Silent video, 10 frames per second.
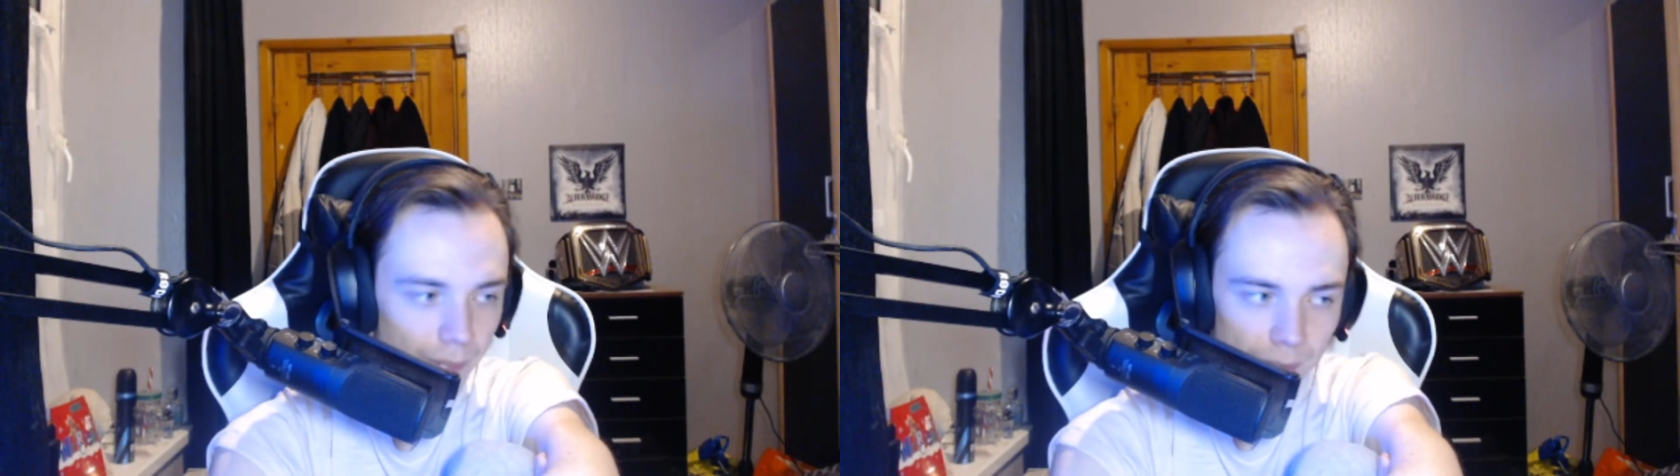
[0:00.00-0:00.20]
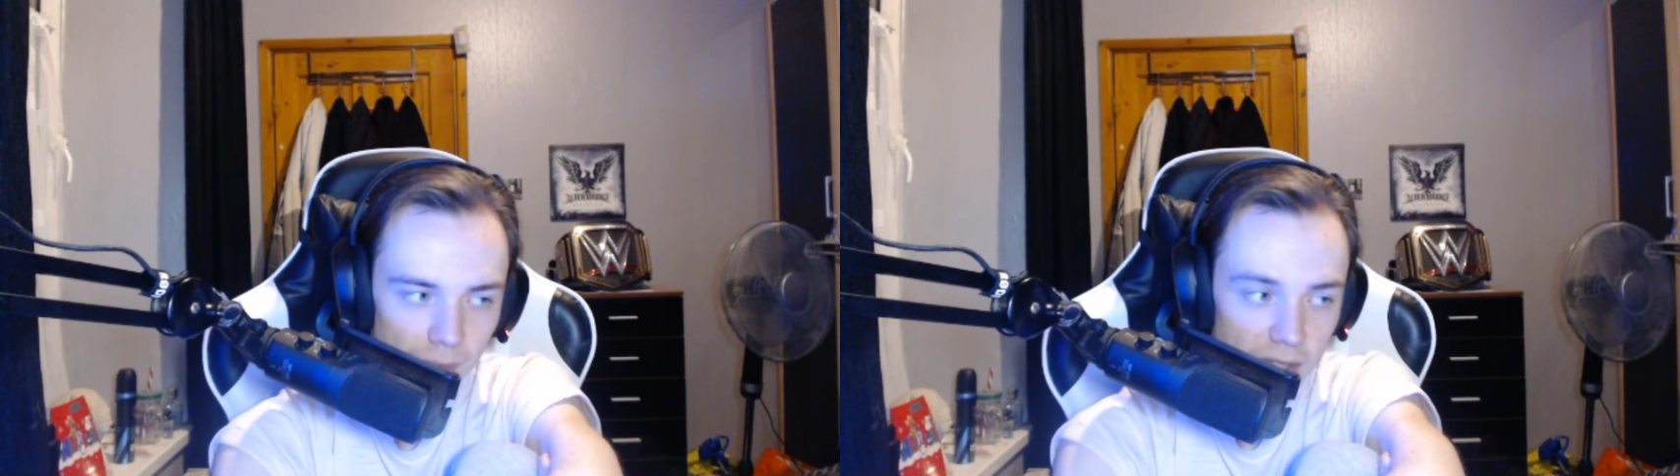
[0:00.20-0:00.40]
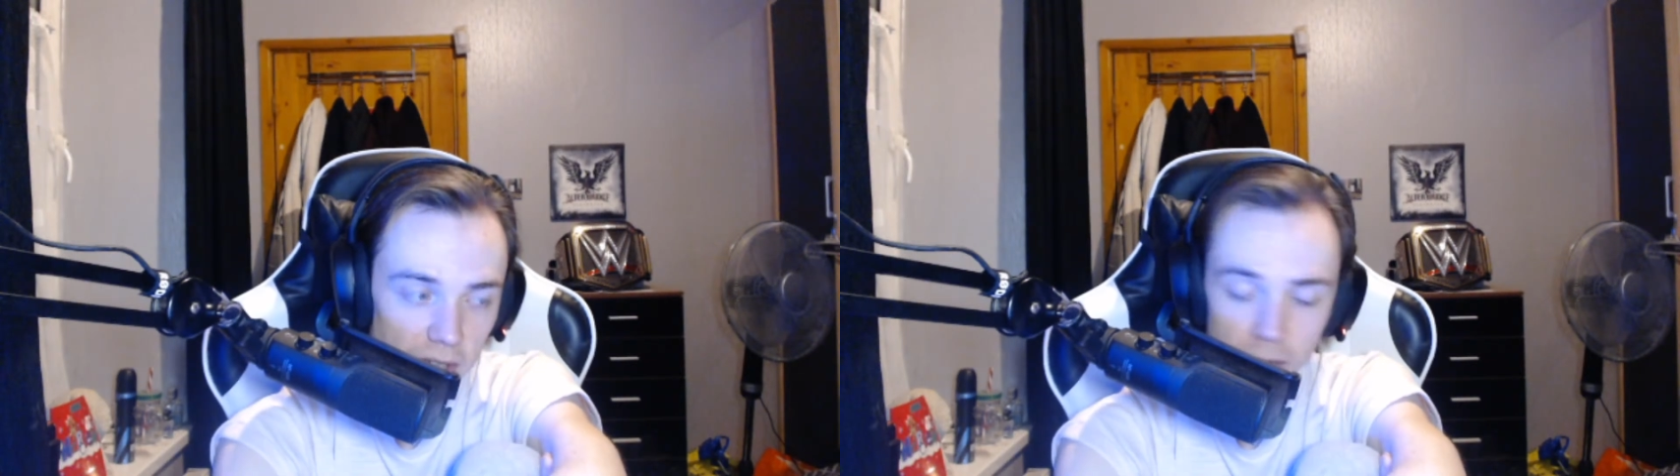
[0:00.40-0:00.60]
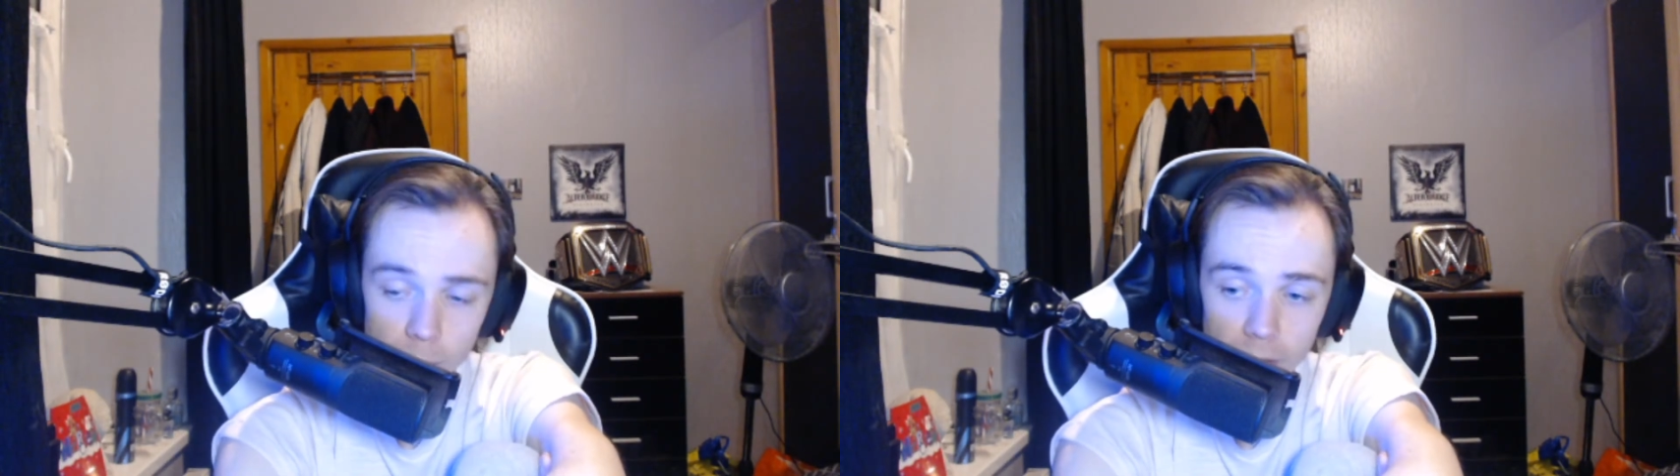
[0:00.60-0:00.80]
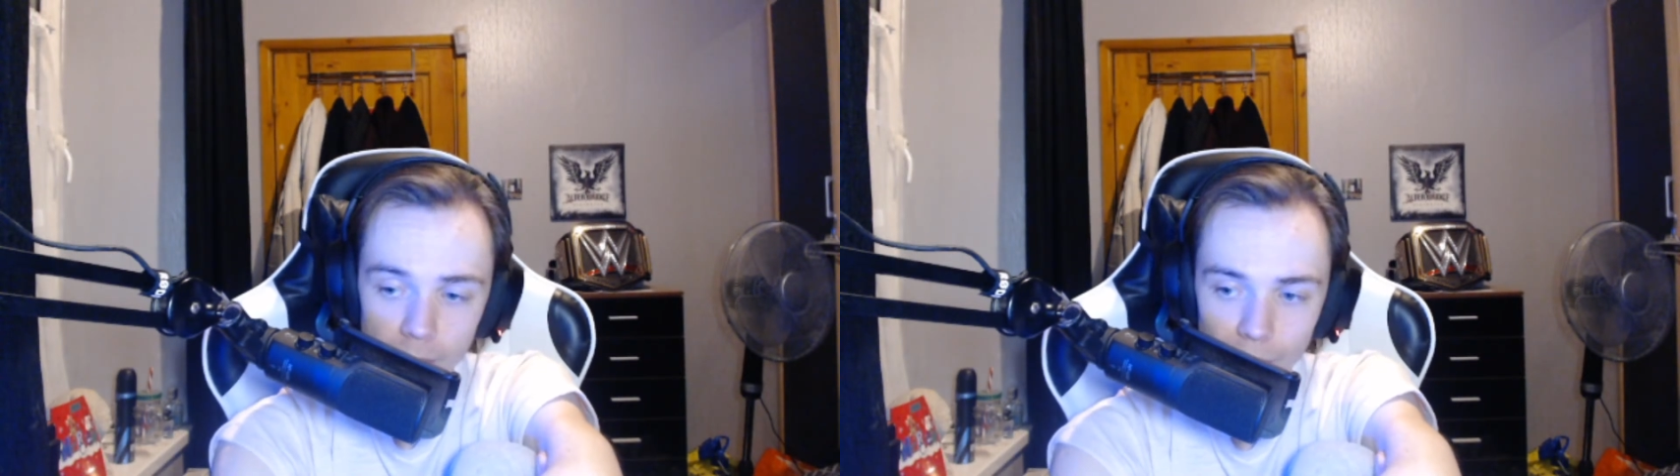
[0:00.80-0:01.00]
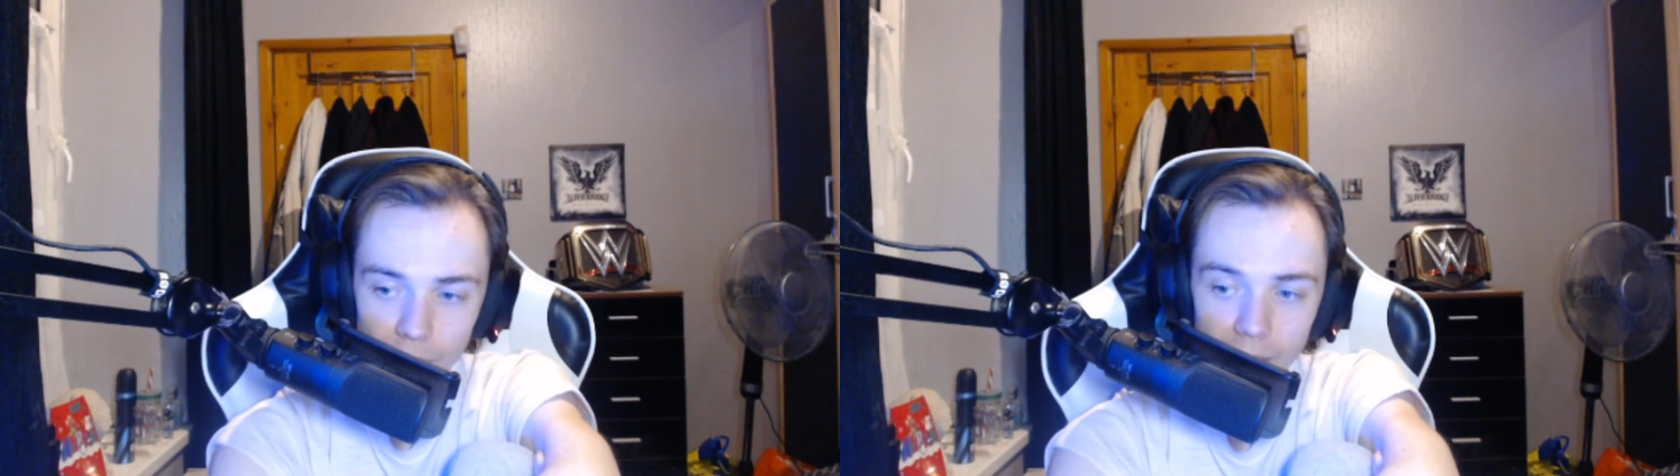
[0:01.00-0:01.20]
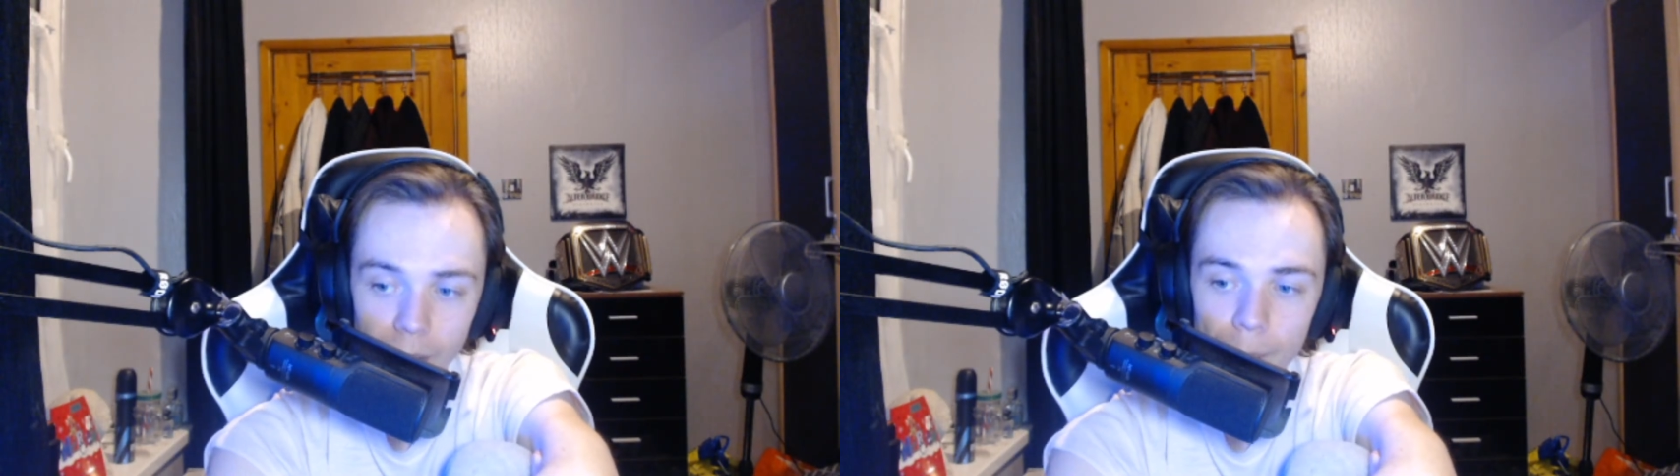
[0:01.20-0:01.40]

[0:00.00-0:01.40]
There's nothing to worry about with that.